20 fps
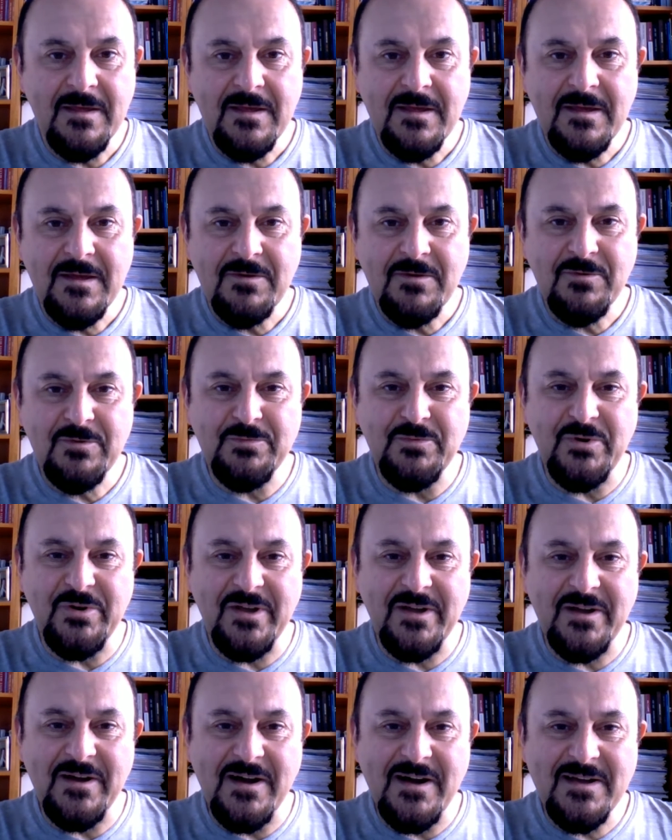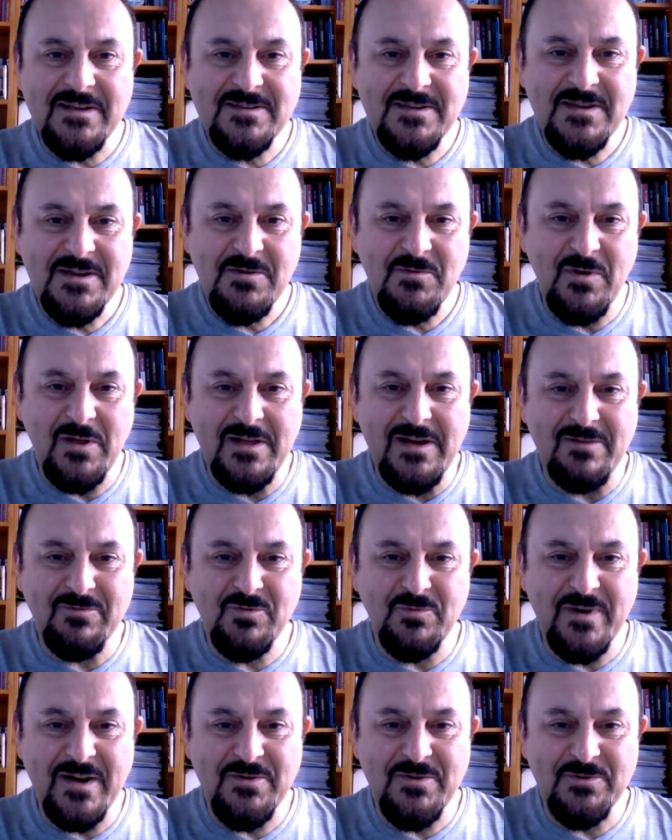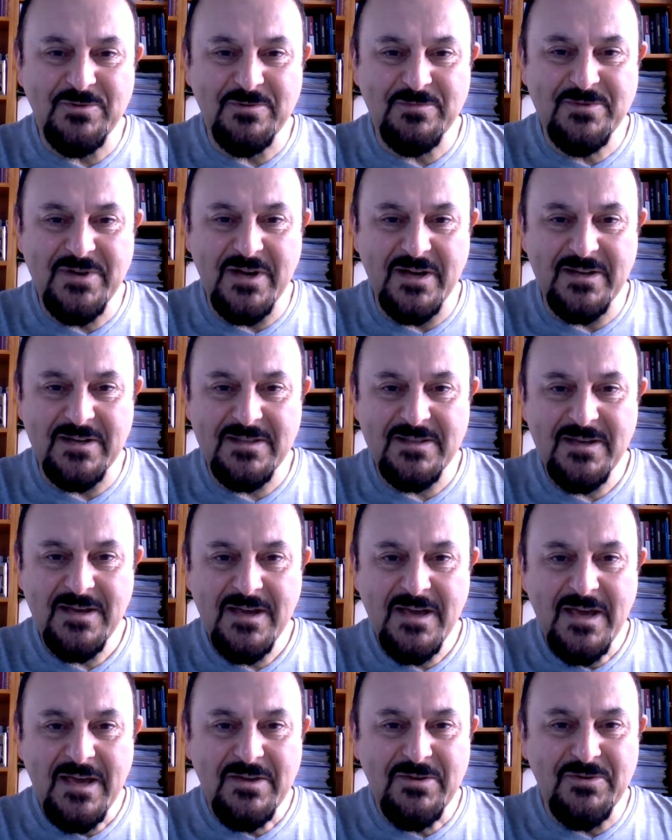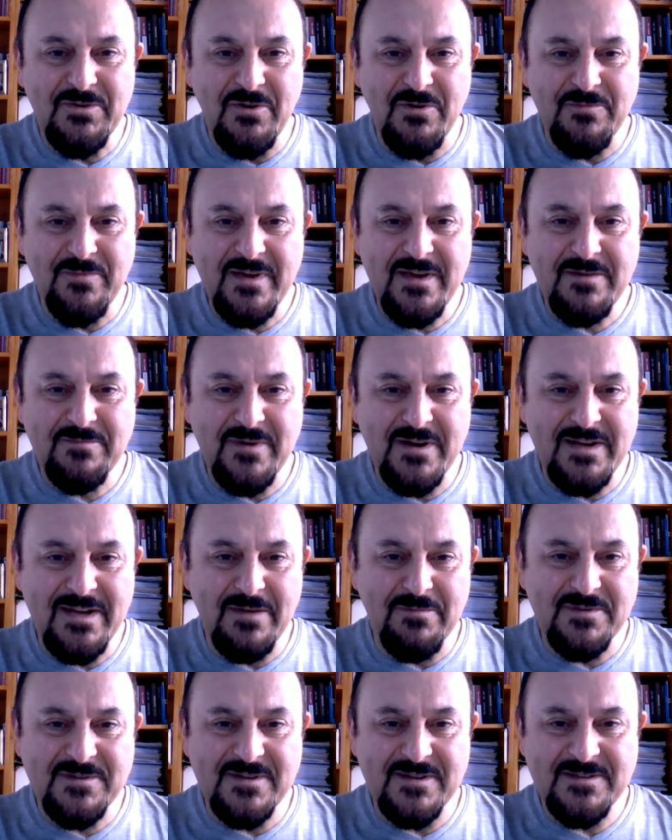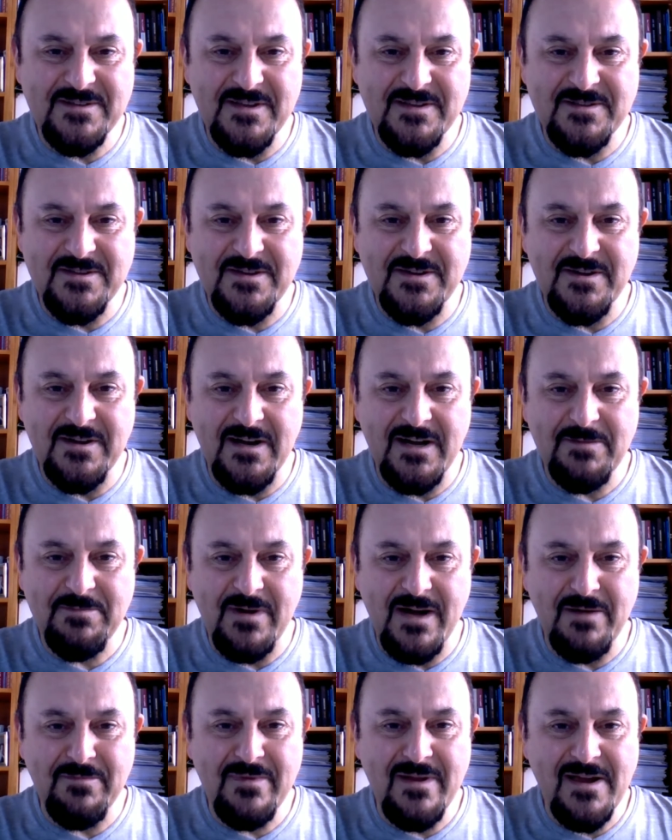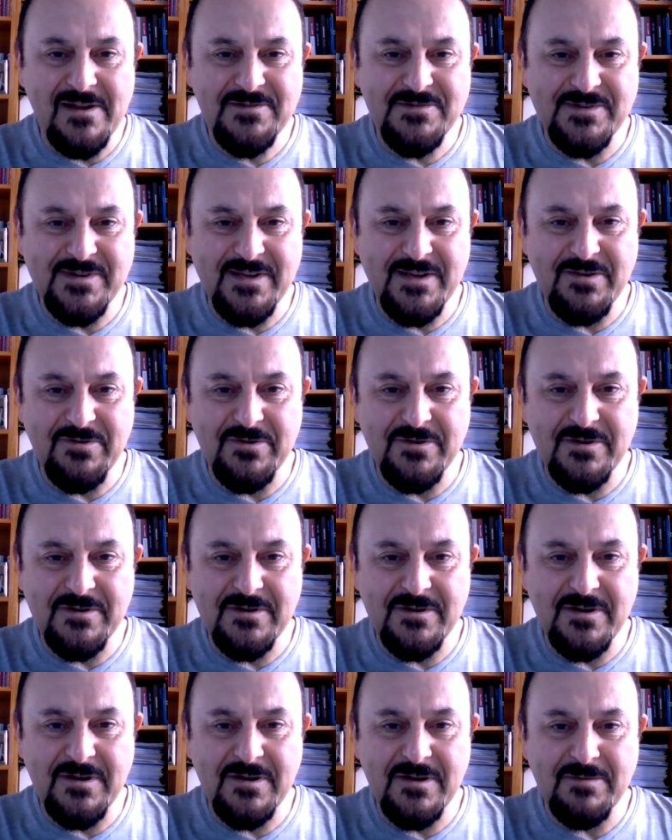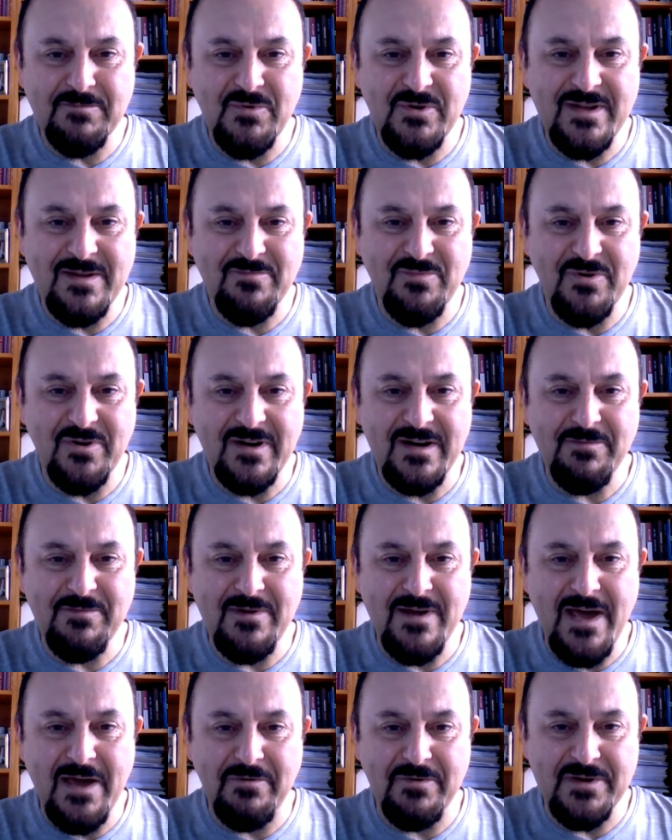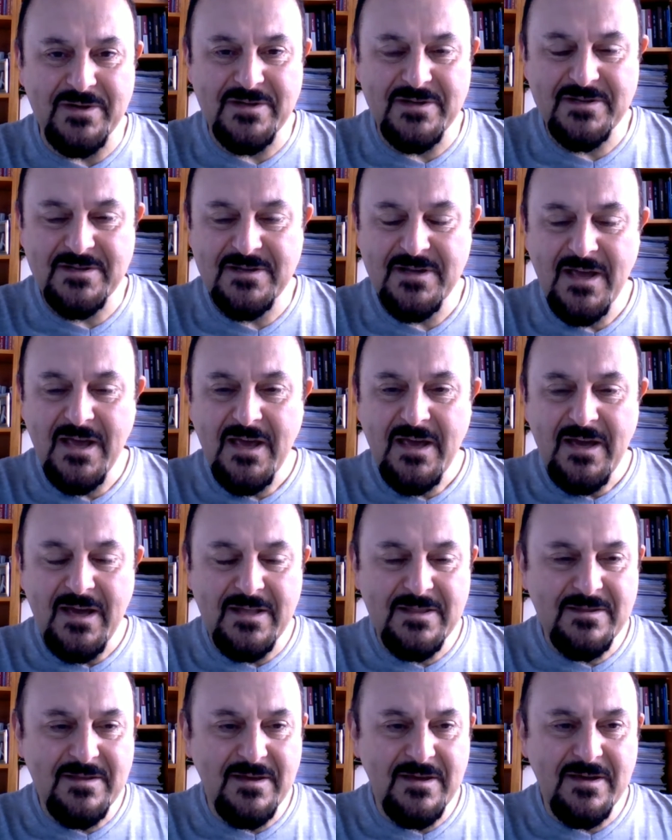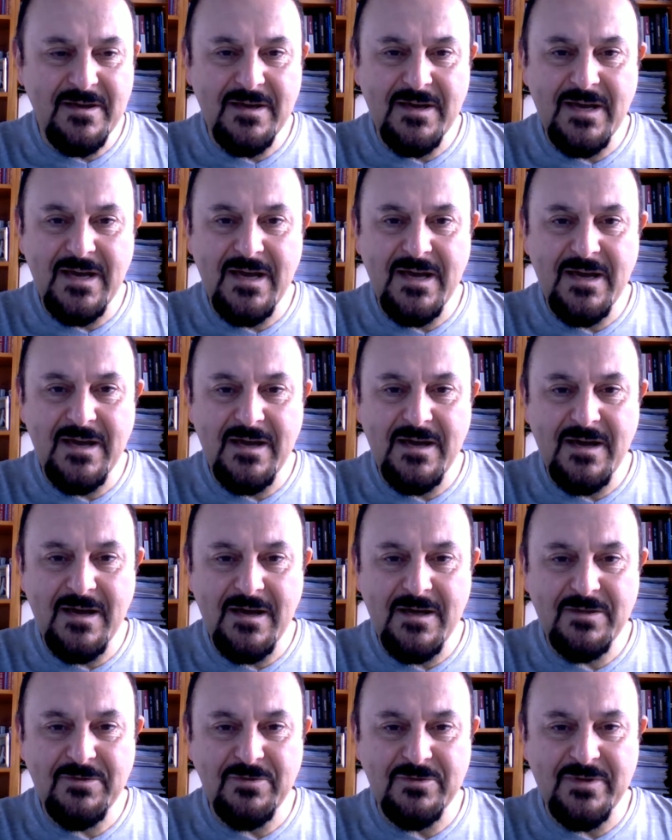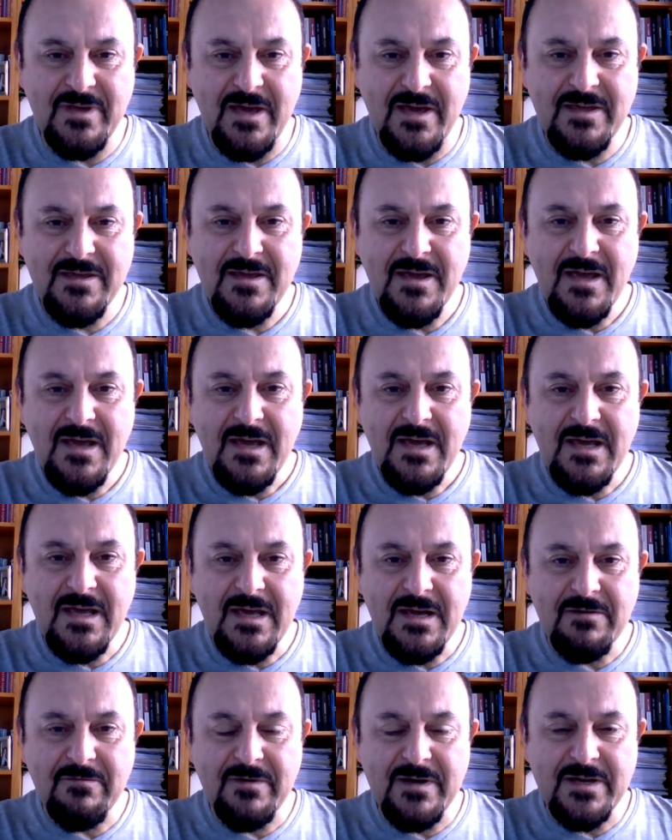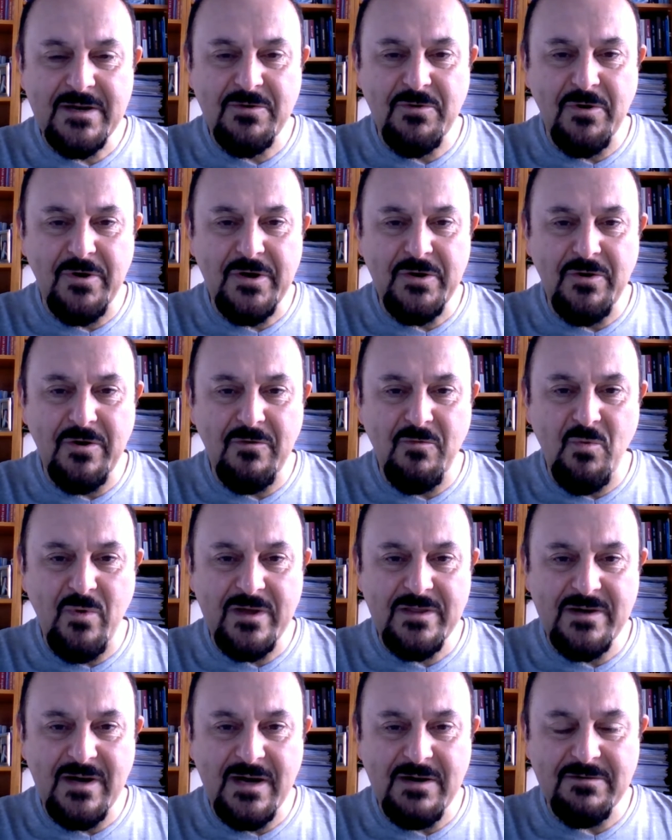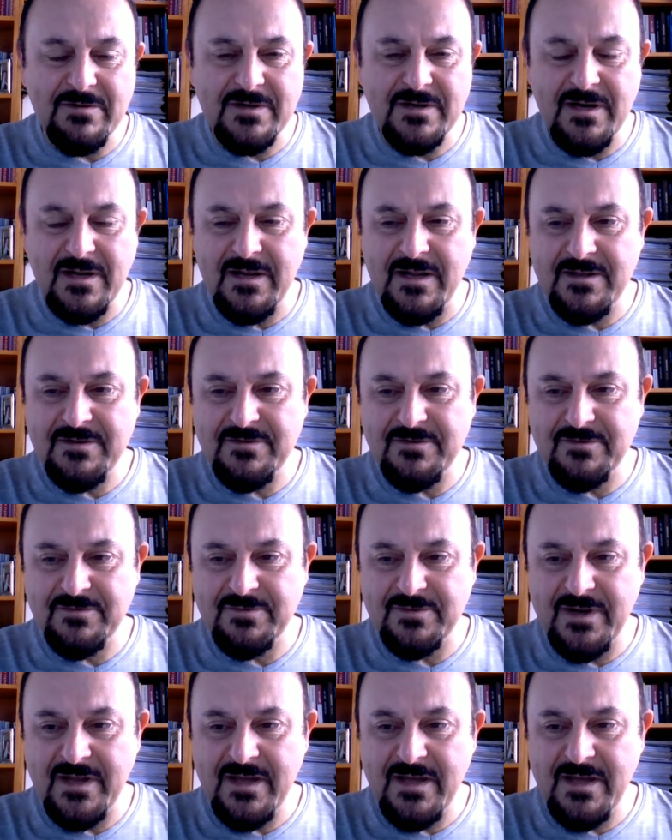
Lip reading: Good morning, guys. Welcome to my YouTube channel. You know me. My name is Hasan Zeki Alp. I'm lecturing you modern programming languages, and today we are going on with our lesson 3